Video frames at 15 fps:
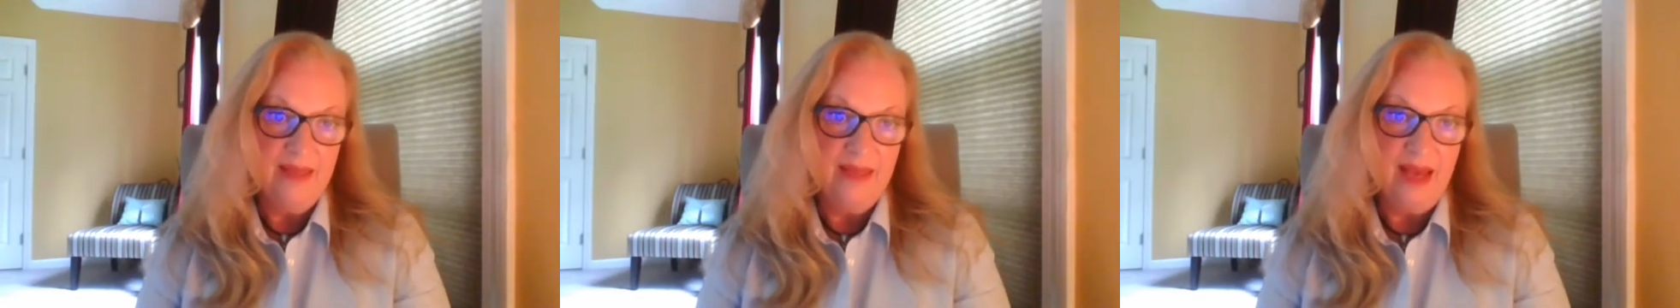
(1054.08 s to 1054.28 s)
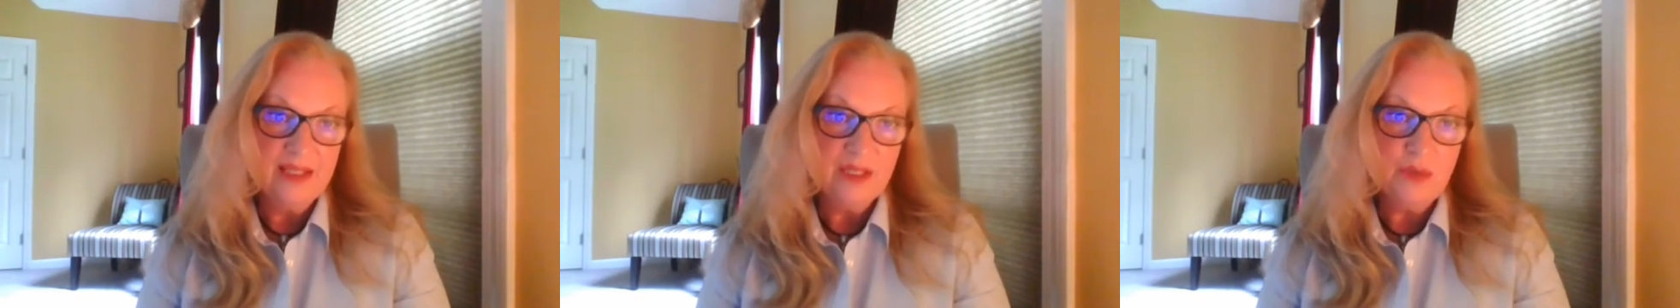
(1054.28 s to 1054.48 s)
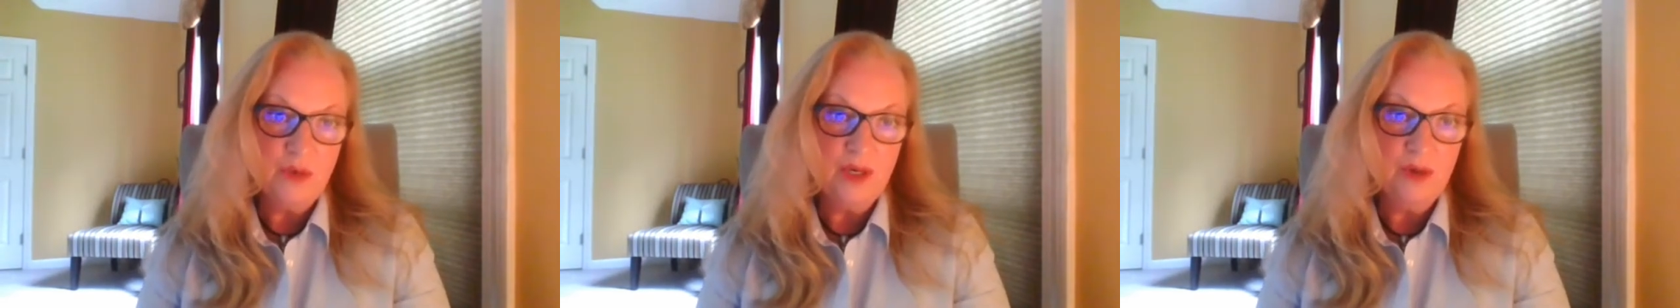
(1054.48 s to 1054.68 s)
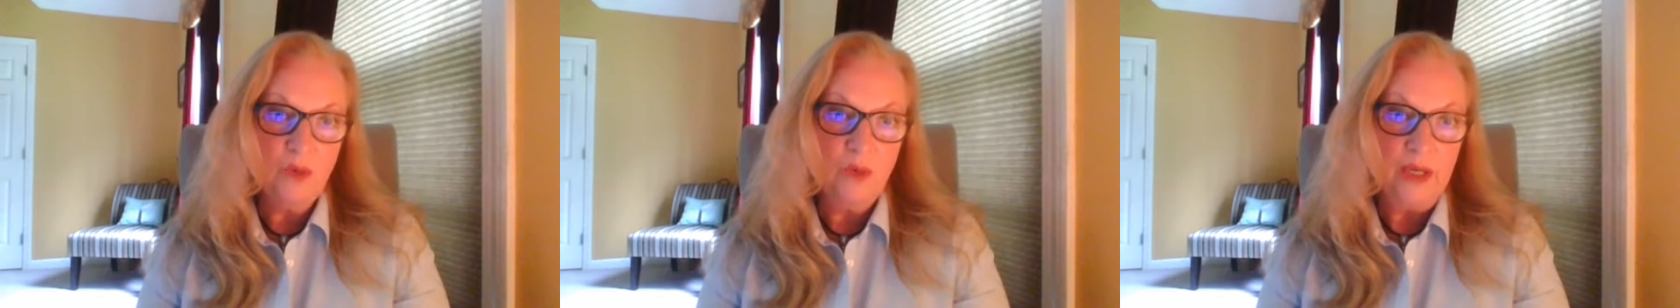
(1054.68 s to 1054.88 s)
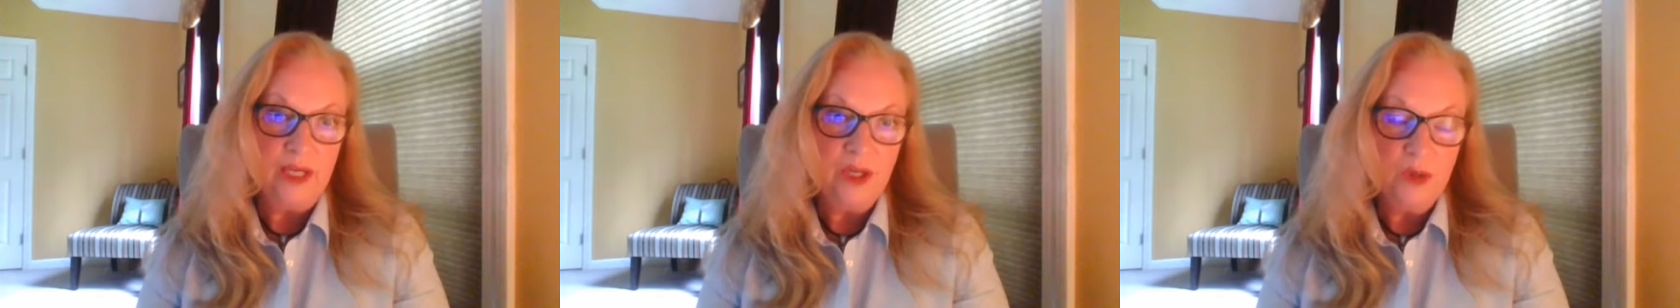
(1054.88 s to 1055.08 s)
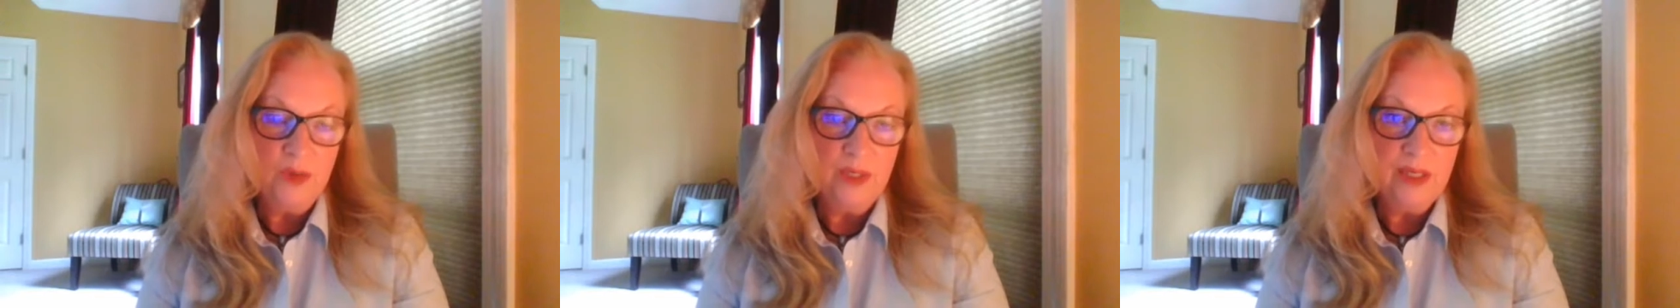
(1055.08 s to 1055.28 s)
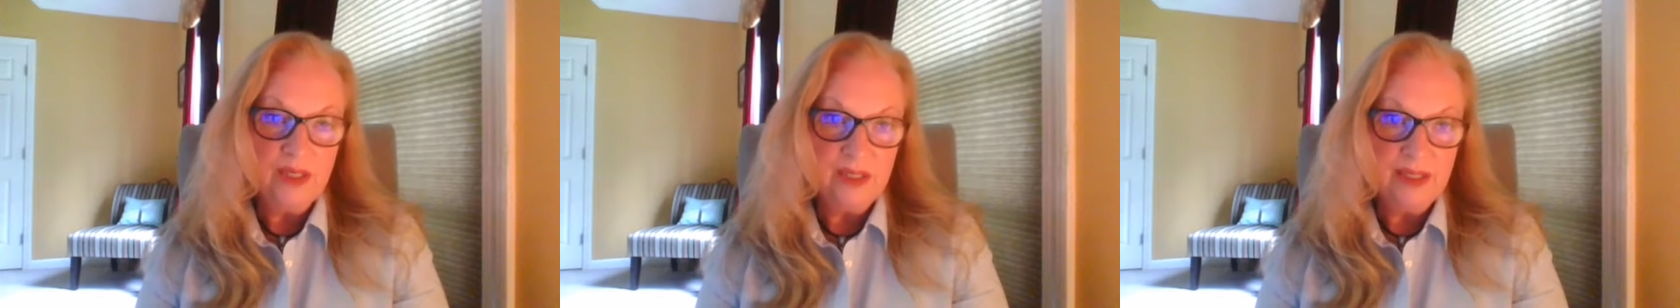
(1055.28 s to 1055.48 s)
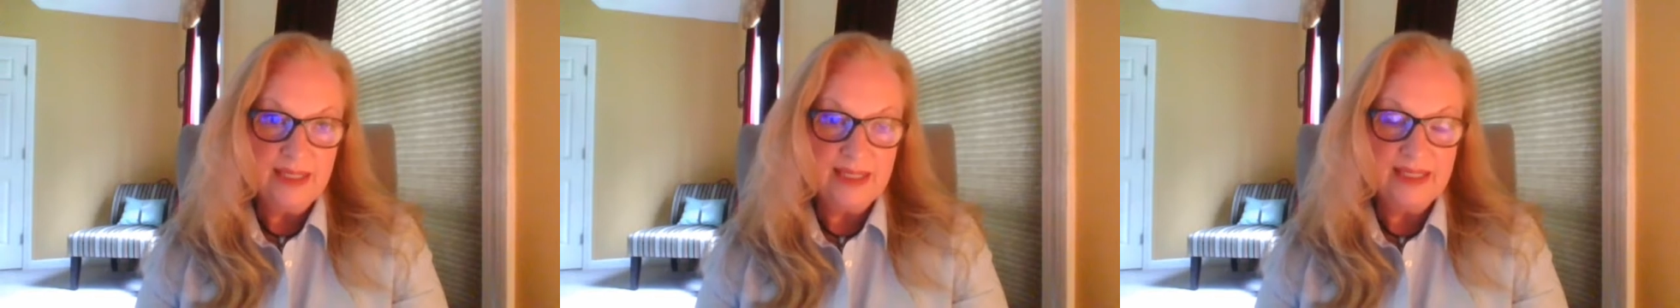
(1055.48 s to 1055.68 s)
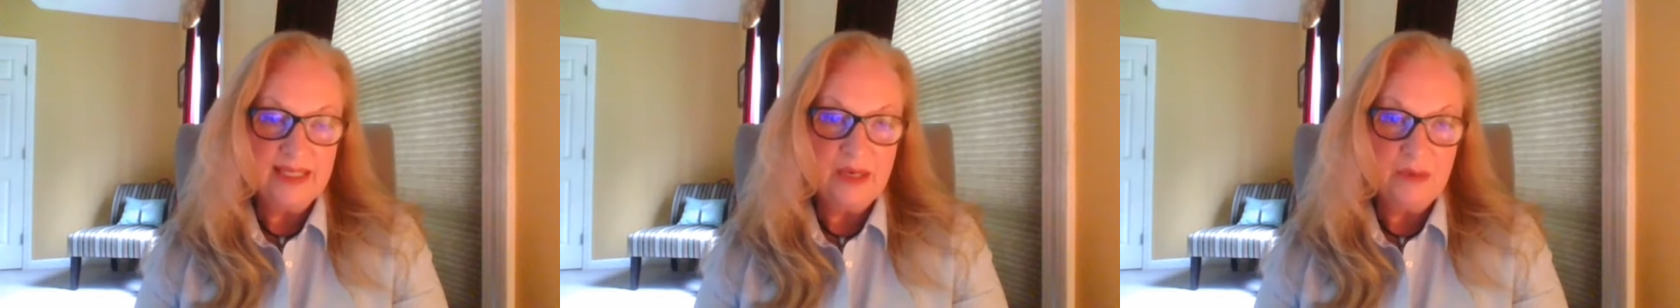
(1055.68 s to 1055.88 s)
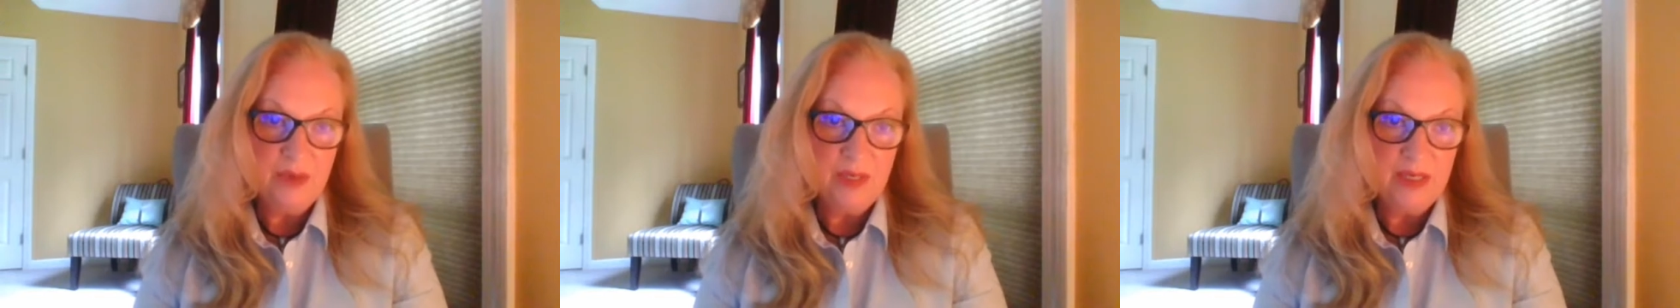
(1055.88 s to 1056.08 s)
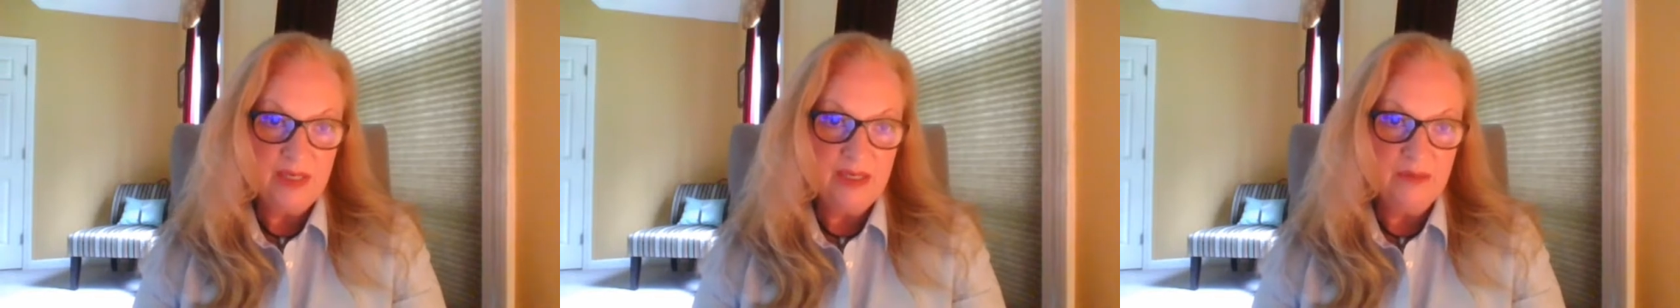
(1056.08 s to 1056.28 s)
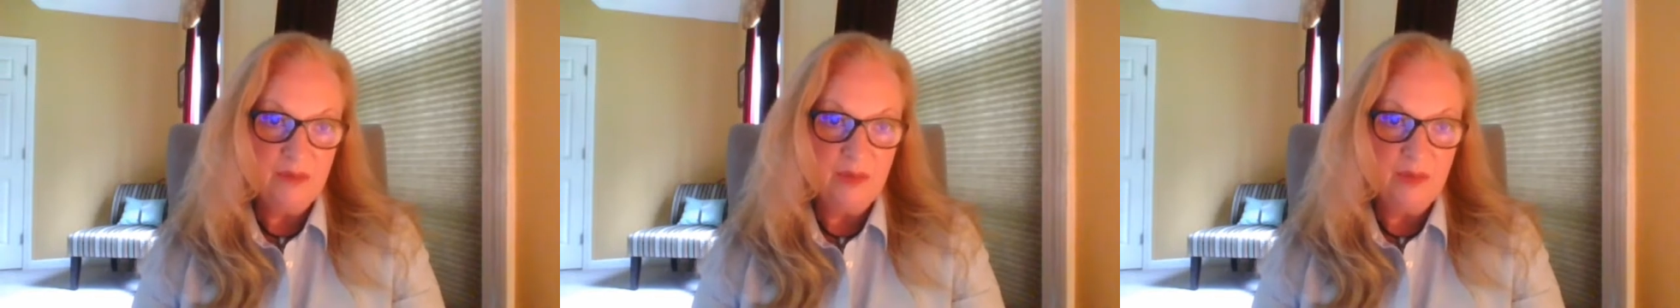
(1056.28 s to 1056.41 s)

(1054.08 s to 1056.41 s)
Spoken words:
That's where we uniquely step in,